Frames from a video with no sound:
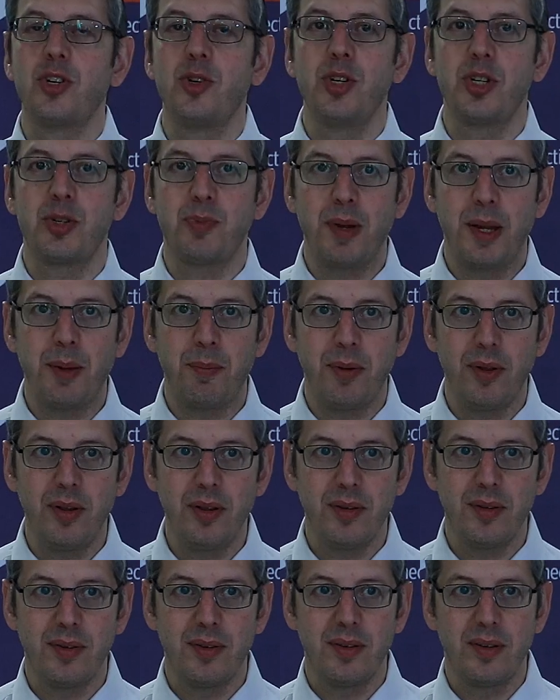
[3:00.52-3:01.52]
Jewish
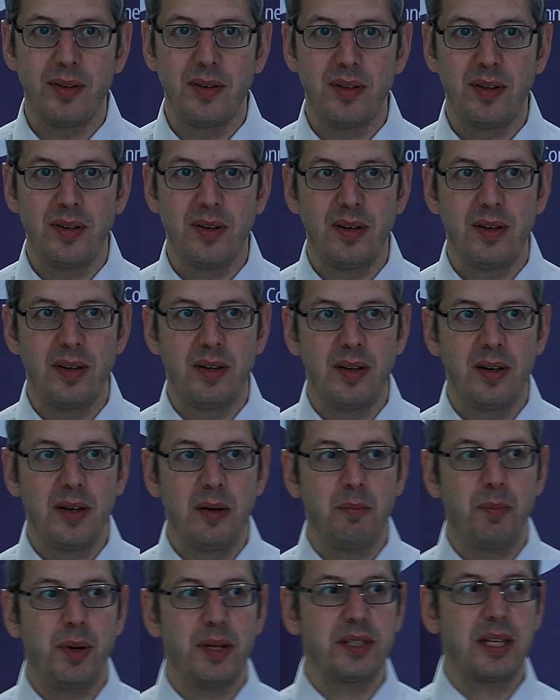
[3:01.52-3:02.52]
people,
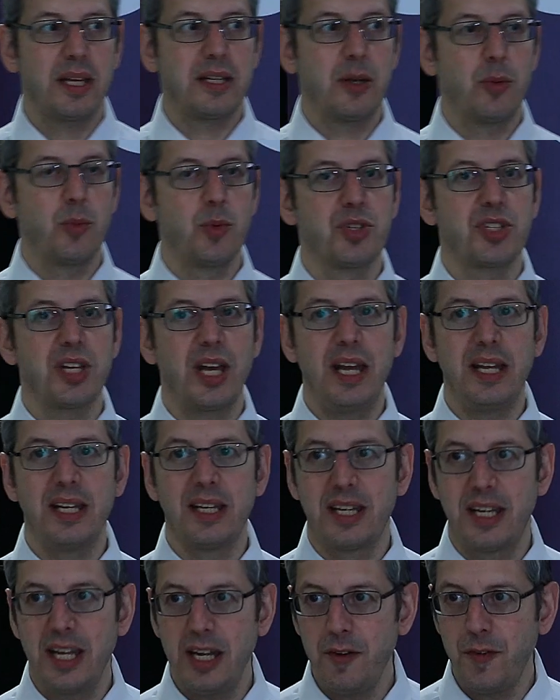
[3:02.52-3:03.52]
but that it was a
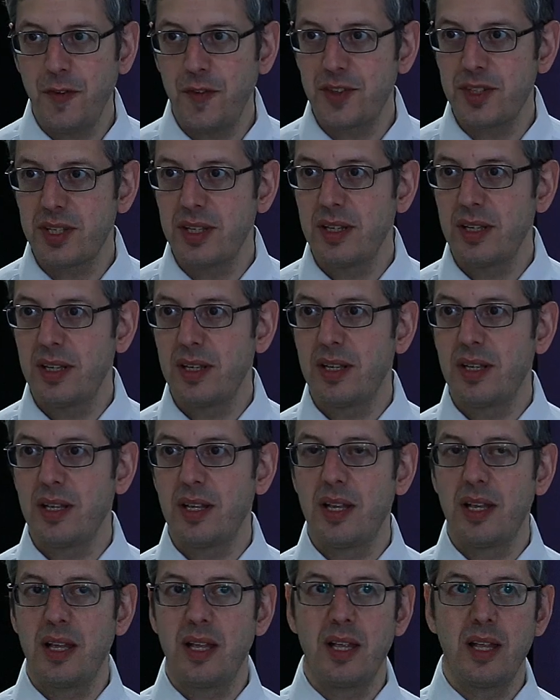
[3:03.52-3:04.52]
gift
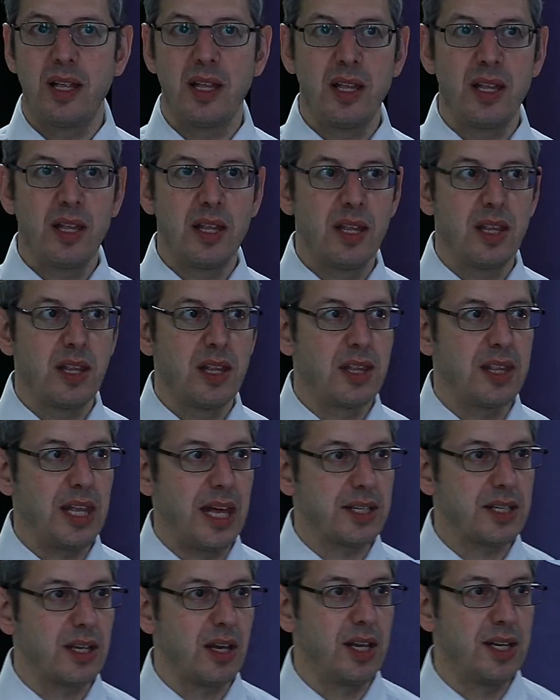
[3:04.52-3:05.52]

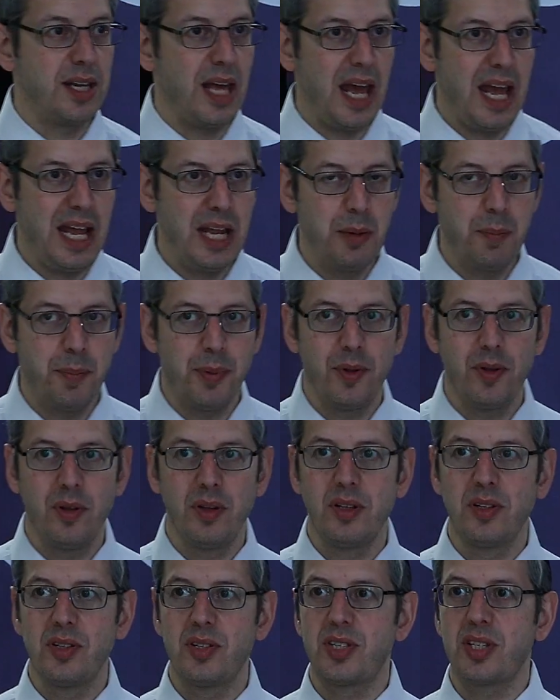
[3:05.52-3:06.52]
that
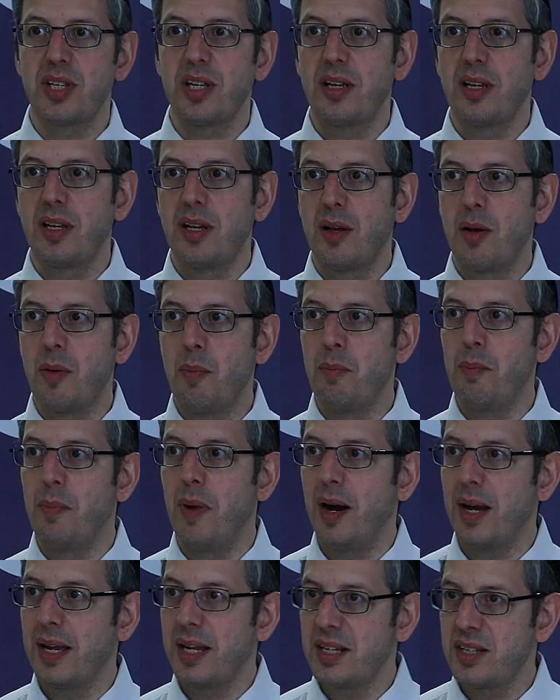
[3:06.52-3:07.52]
enabled
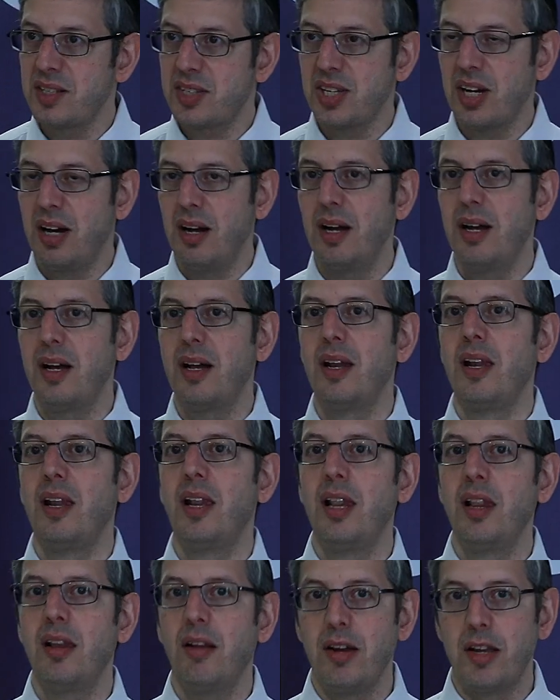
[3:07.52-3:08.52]
my entire
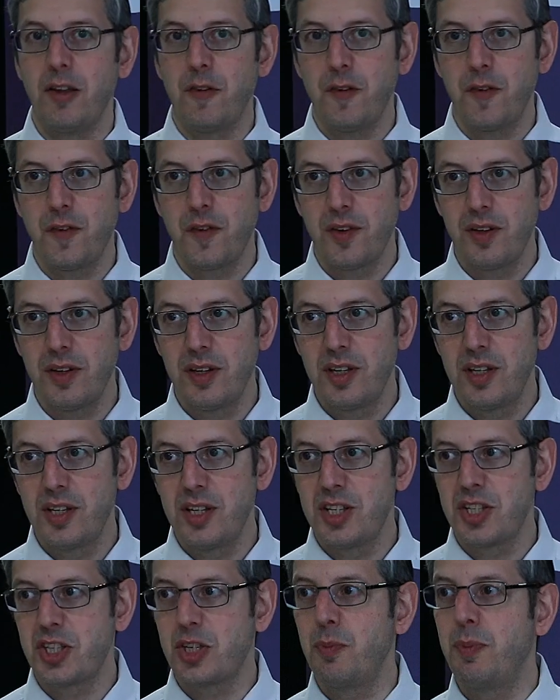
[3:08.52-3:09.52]
life
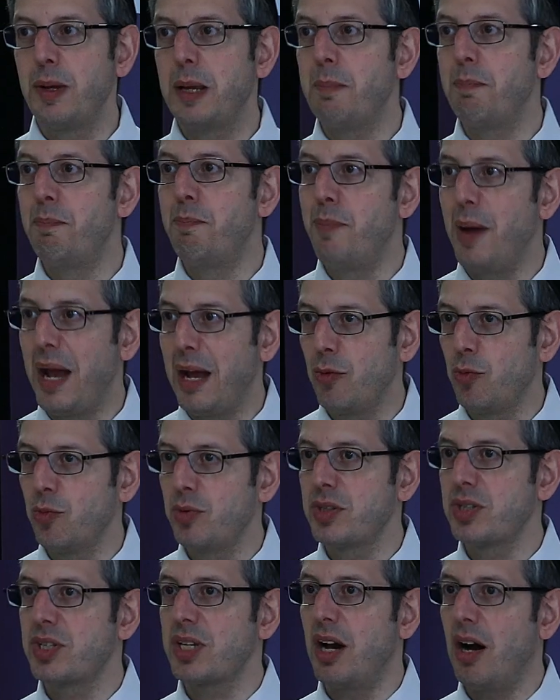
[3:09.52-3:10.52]
to be
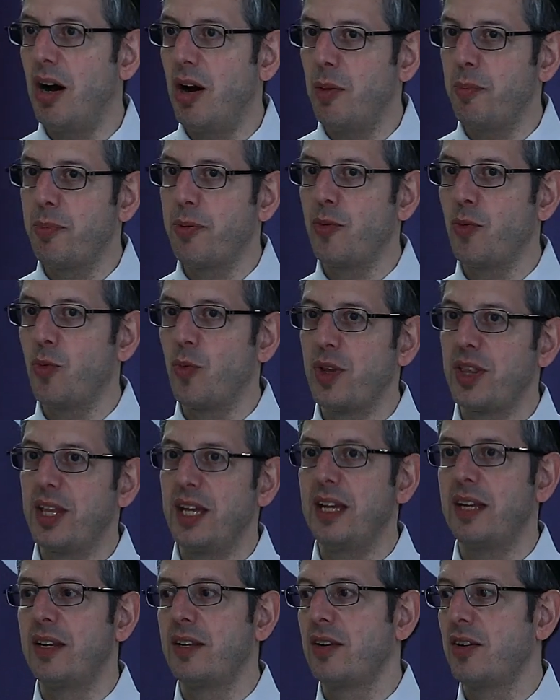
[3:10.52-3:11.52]
bound up
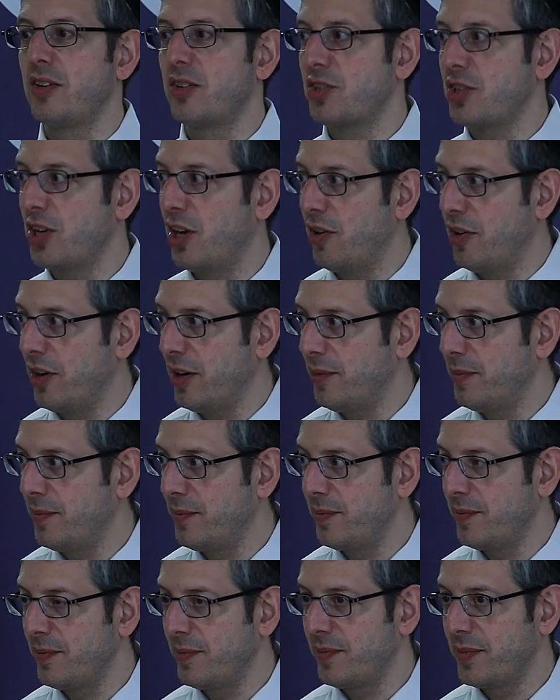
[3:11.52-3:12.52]
within Torah.
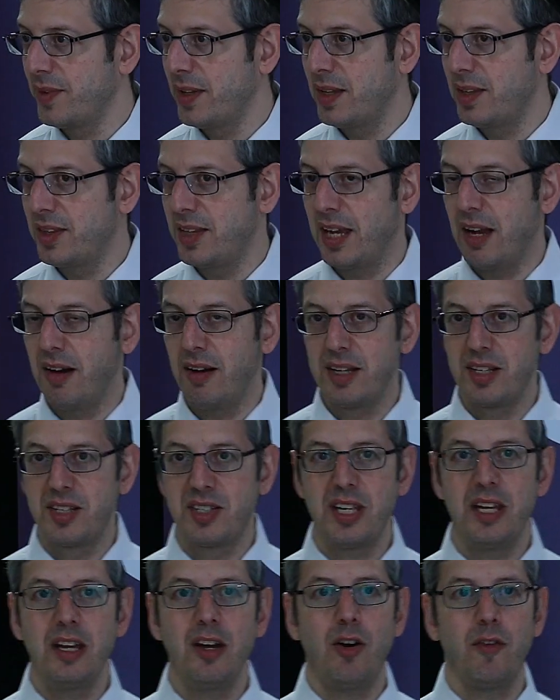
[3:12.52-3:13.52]
The
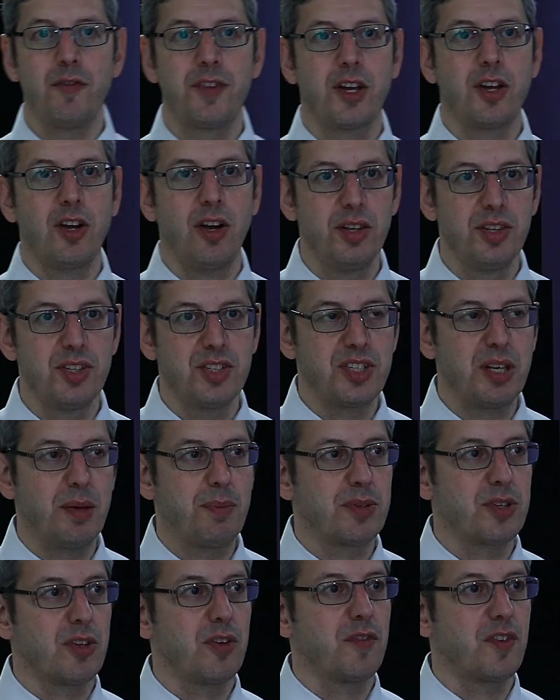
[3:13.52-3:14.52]
idea of the
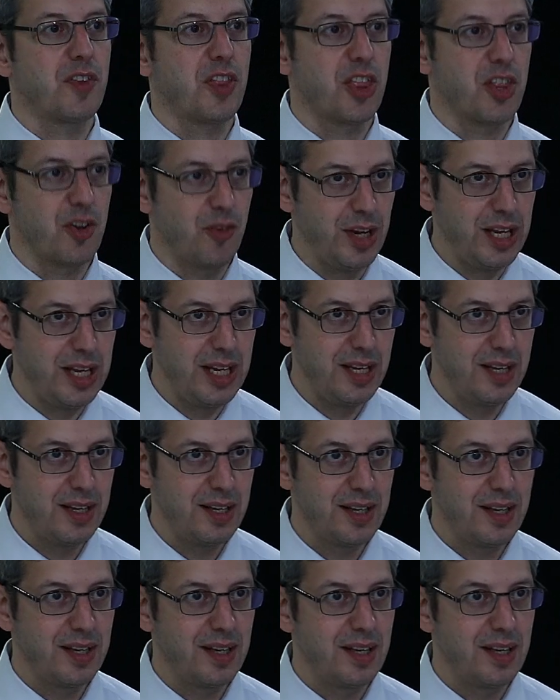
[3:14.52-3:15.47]
concept of 3